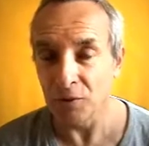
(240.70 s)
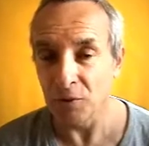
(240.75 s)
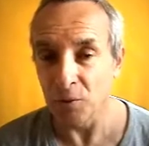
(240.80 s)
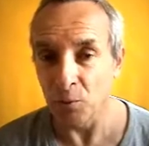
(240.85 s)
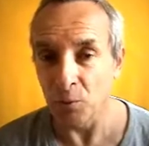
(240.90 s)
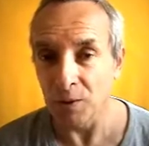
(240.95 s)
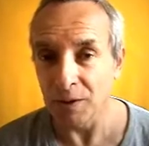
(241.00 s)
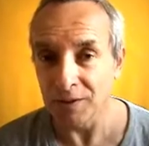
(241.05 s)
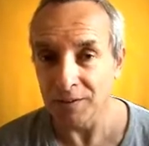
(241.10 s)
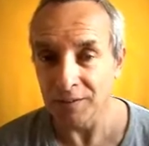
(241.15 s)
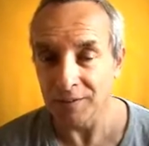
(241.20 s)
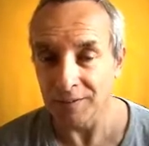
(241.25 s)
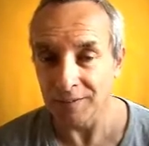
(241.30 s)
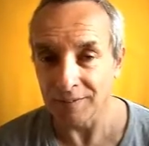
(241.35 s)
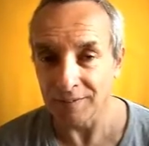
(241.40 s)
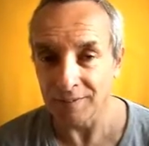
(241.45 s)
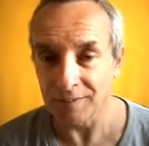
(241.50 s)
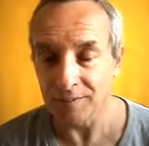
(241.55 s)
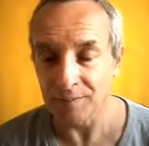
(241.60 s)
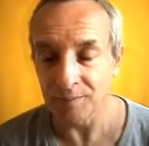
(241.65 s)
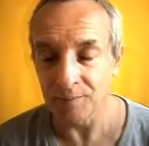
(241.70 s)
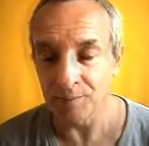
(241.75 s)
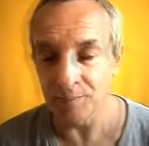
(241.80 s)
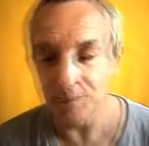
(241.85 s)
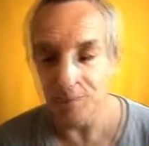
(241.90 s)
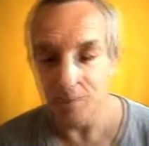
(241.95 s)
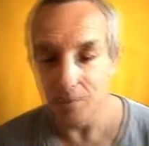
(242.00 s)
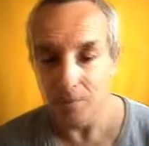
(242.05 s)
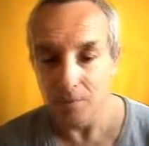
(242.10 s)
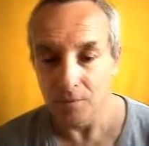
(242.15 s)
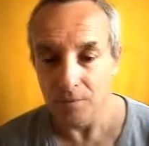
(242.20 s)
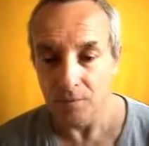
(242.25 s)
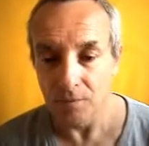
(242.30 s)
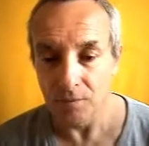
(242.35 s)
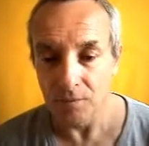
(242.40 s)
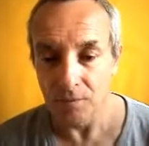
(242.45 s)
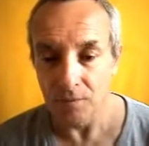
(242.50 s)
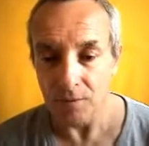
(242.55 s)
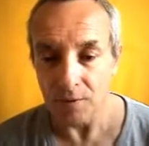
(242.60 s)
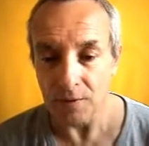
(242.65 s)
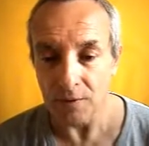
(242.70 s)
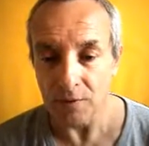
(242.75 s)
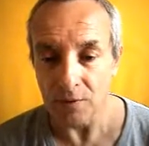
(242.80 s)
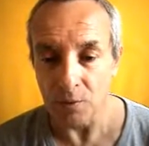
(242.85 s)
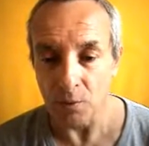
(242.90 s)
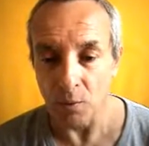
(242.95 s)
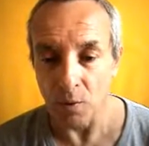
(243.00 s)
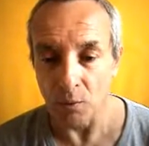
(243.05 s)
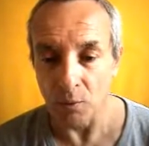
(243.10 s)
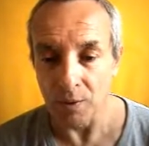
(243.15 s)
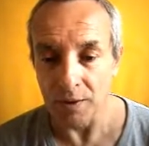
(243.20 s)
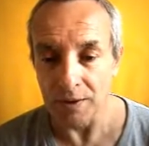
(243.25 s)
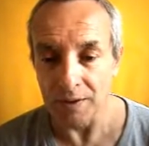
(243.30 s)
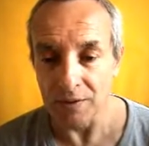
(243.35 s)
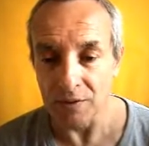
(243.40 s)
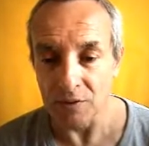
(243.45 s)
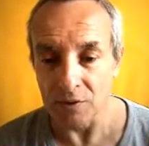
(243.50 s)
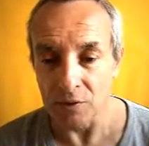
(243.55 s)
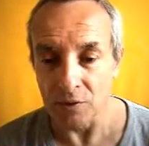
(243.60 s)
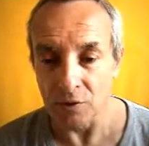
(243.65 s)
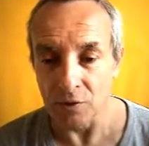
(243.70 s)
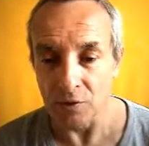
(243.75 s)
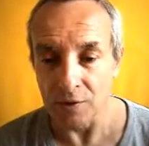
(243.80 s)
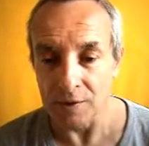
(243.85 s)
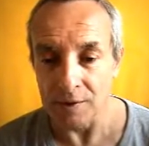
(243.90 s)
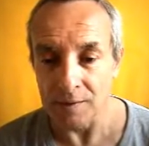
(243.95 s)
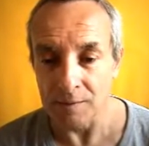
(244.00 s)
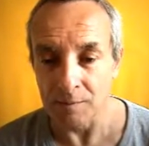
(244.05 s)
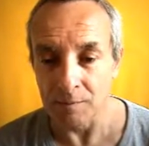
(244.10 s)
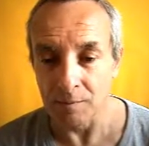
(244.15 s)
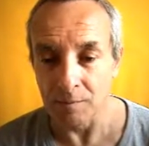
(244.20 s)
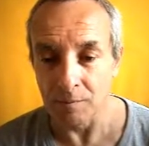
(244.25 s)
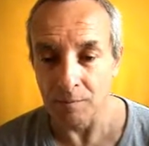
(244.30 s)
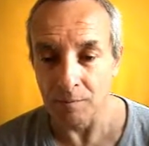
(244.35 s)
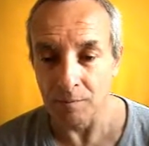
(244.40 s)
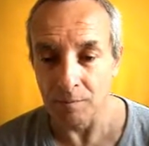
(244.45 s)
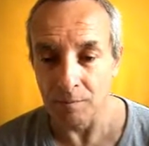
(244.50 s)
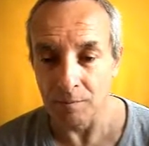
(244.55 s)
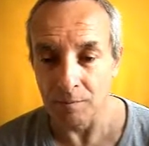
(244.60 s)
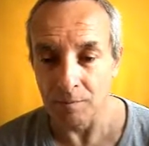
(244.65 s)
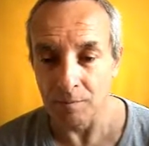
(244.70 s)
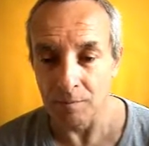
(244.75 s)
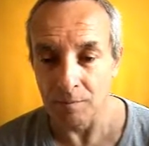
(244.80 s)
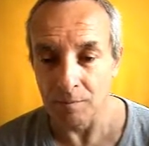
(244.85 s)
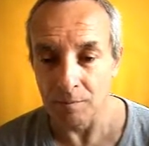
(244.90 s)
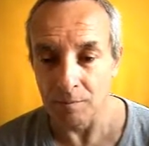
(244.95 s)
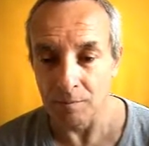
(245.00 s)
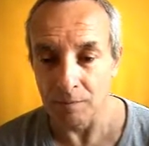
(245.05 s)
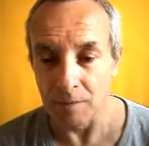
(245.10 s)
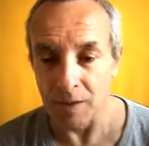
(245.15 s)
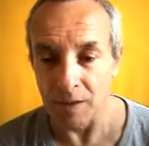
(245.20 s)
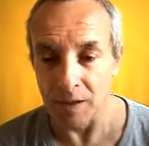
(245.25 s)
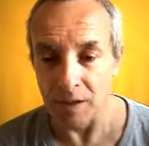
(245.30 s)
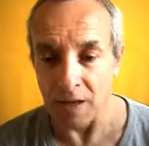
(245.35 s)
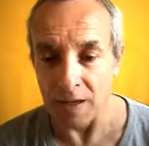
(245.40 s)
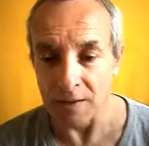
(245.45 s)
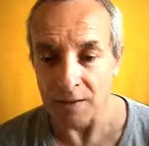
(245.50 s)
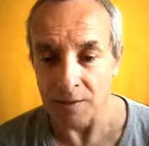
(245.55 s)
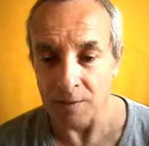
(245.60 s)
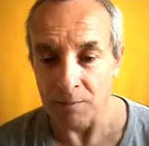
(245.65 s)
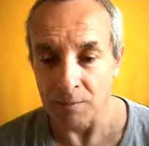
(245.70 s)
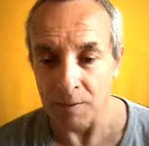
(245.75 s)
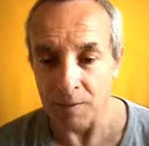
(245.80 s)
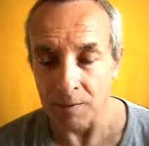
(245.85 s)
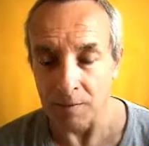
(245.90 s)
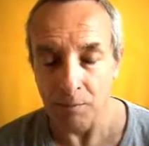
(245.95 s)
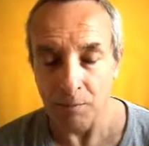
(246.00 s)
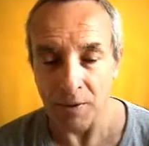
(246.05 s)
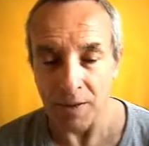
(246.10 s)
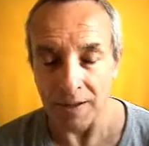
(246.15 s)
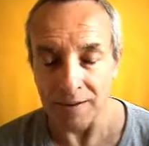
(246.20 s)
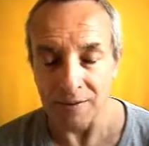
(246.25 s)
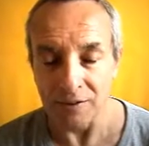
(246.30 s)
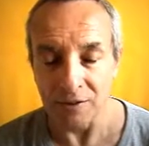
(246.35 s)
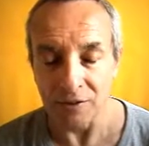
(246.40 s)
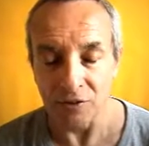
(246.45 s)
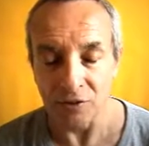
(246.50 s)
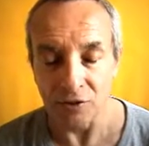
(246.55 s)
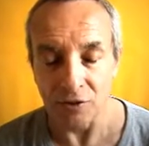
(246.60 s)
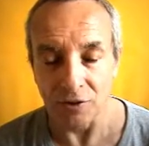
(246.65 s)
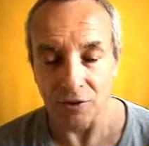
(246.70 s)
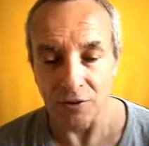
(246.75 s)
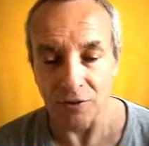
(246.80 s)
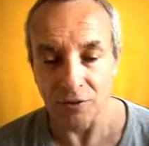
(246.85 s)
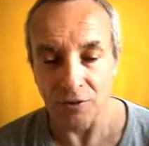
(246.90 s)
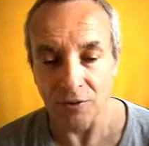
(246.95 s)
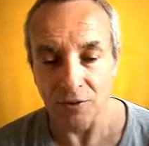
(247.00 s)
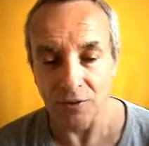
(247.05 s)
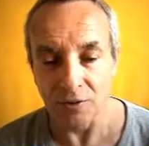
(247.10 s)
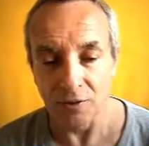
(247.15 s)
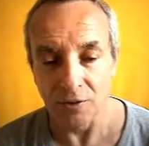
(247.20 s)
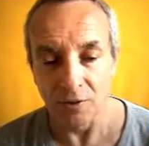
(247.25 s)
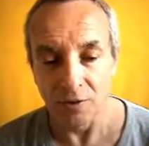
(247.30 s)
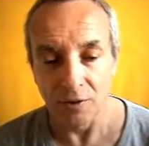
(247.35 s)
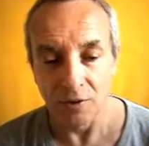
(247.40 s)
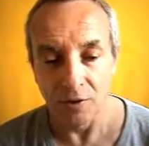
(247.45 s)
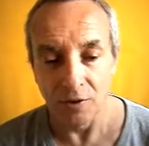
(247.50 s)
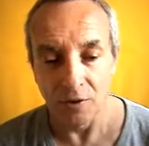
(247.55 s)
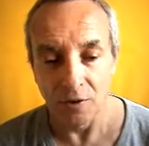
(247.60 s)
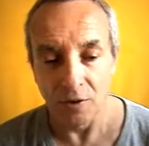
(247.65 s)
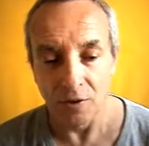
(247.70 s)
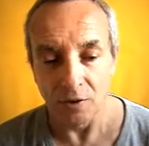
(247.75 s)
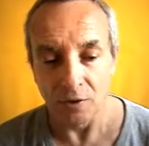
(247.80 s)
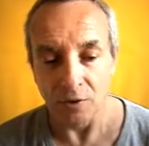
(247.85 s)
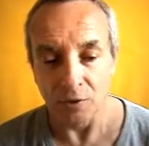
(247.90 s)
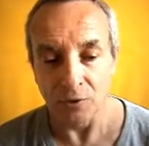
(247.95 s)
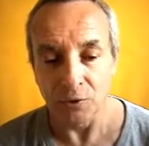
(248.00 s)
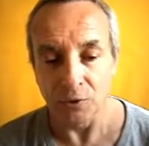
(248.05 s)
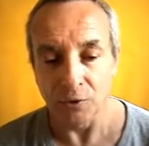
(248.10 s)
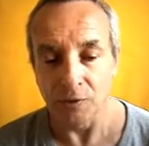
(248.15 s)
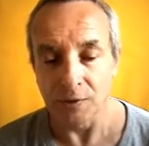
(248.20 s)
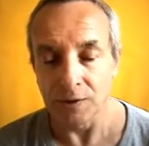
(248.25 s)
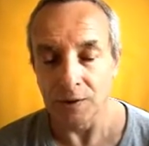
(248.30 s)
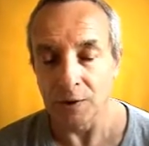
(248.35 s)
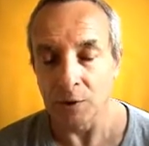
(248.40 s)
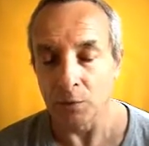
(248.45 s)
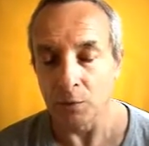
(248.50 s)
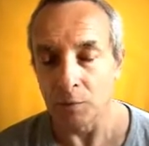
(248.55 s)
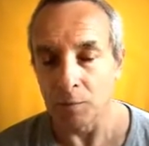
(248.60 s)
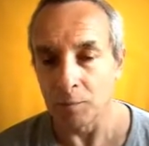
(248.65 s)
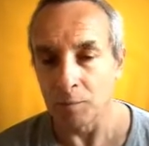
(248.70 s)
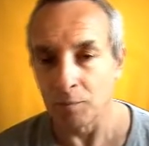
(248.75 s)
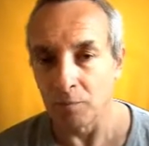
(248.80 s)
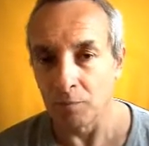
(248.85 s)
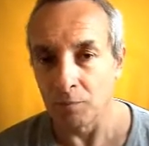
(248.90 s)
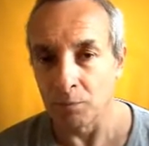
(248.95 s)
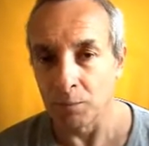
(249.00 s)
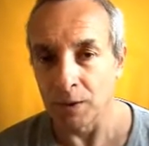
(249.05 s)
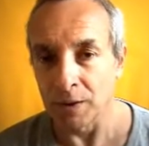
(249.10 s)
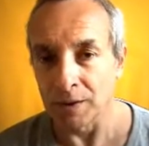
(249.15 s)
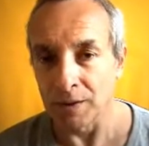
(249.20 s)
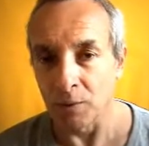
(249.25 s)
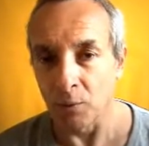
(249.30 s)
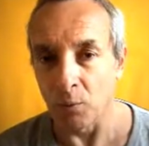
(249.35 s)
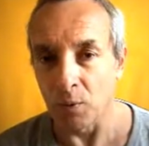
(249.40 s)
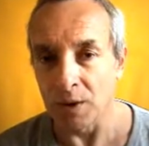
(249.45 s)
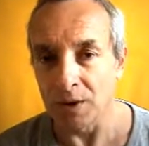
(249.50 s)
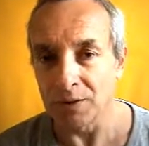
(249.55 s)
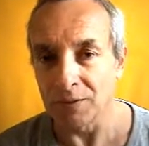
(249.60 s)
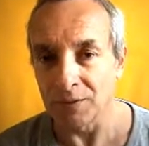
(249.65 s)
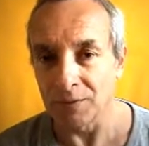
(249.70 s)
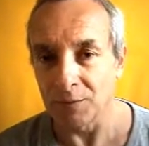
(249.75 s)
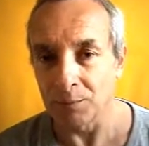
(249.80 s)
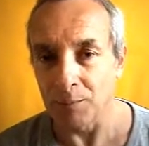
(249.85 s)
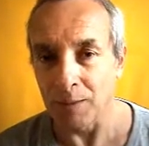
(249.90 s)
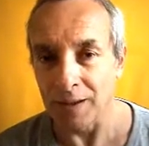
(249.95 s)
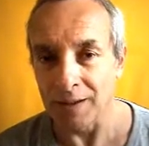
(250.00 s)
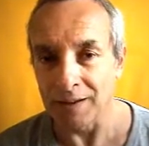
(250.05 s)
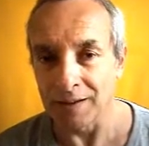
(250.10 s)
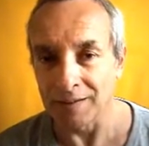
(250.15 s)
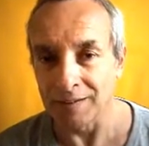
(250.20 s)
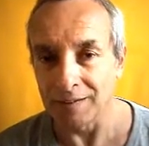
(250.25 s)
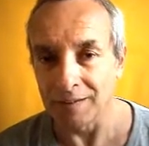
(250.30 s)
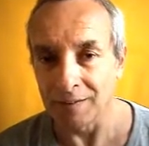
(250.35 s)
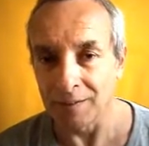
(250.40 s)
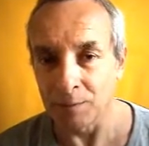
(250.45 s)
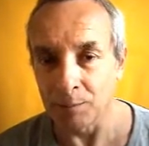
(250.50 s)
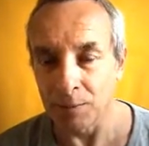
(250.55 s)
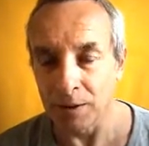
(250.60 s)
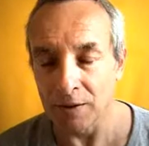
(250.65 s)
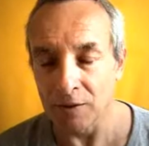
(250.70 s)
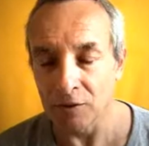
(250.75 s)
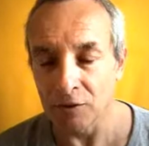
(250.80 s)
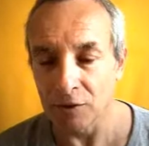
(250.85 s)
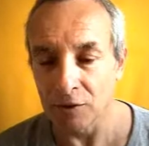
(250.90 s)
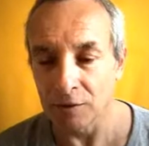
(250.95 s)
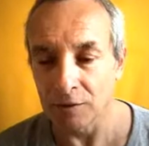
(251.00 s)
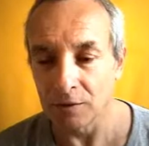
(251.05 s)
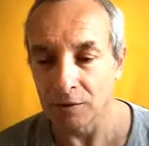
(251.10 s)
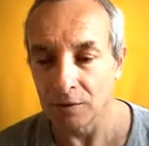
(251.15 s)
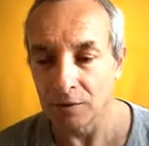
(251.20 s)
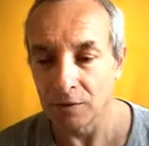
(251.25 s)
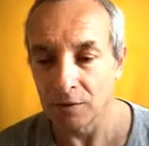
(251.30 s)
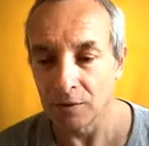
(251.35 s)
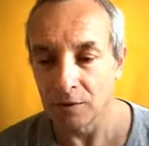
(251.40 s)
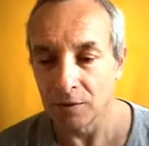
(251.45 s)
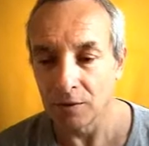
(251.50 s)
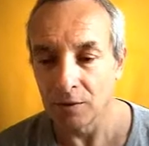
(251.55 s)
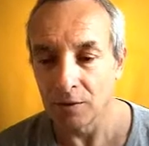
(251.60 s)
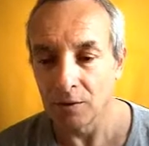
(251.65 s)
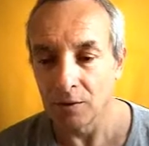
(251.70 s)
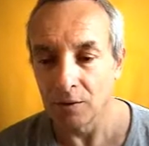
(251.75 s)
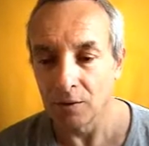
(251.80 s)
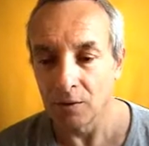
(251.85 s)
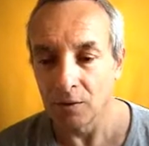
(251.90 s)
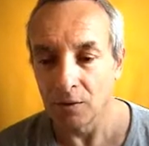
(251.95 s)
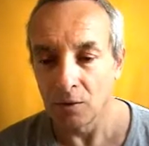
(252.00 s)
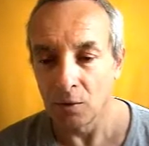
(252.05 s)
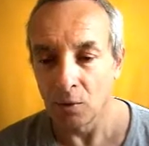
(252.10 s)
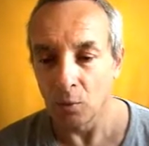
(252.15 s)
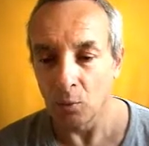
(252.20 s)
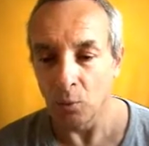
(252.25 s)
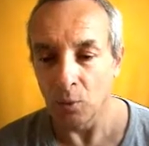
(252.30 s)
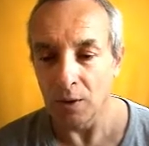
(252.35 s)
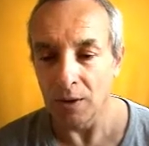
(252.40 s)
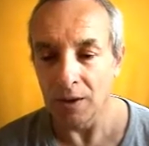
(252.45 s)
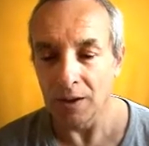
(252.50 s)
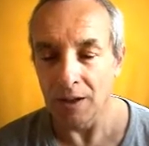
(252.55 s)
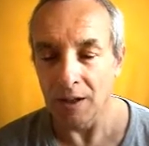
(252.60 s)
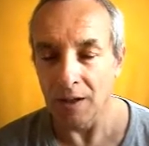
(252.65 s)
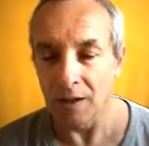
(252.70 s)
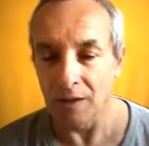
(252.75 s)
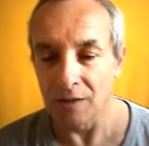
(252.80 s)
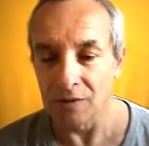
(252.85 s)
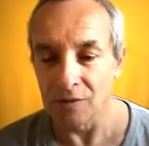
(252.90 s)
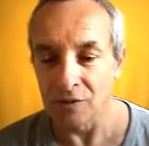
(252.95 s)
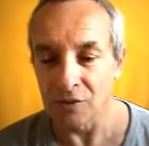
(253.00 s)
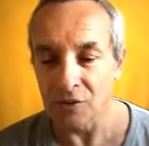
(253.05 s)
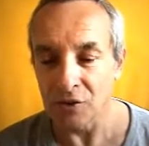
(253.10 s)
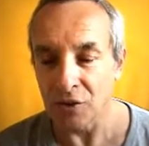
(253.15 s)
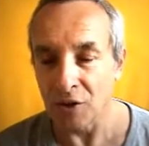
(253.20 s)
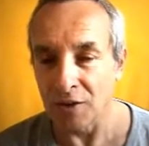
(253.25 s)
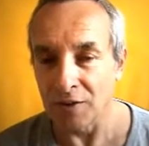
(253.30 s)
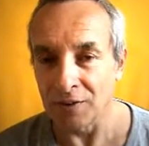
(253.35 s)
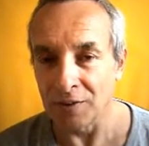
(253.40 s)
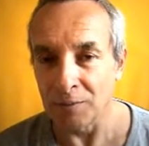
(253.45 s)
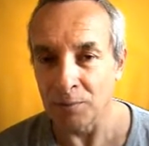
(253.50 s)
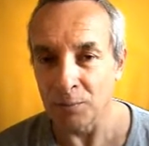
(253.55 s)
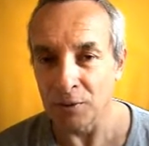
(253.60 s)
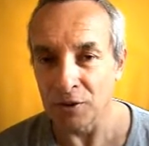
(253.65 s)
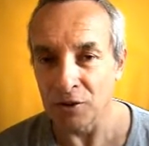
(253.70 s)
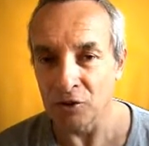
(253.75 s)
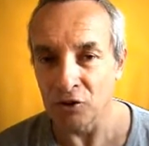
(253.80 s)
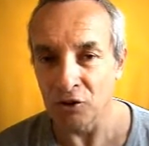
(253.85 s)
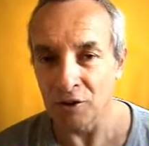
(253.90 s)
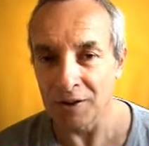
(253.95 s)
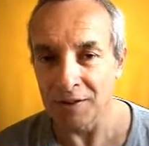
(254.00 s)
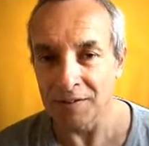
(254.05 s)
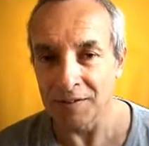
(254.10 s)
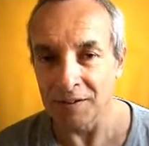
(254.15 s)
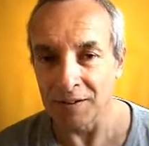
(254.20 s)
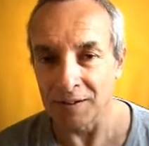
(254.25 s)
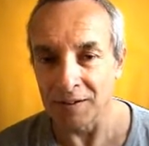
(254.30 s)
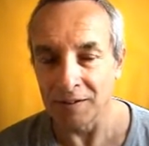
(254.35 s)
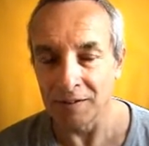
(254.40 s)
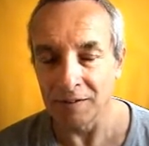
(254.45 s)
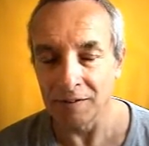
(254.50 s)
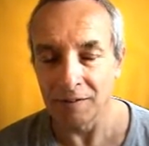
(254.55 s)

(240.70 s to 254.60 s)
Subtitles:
on awareness. This is what we need to do as enlightenment practitioners. Not only do we bring awareness back into the picture, we start appreciating